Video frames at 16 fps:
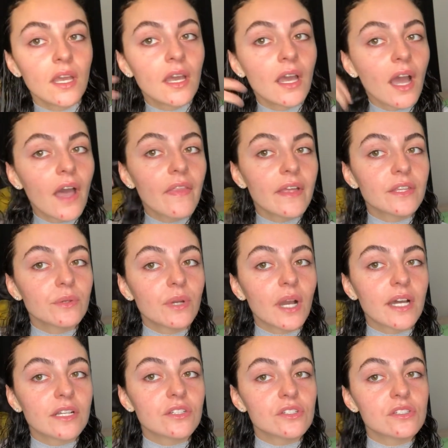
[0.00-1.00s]
And then you
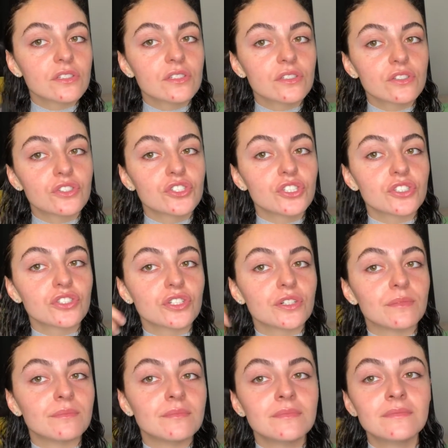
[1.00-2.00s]
kind of just zhuzh
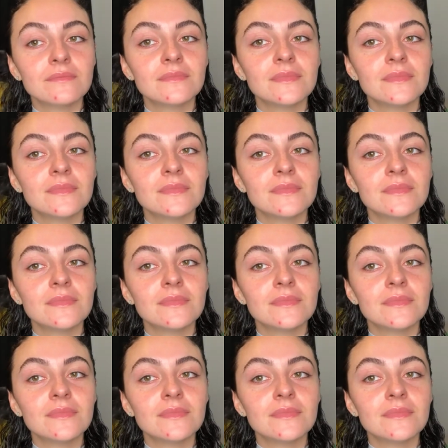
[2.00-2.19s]
them.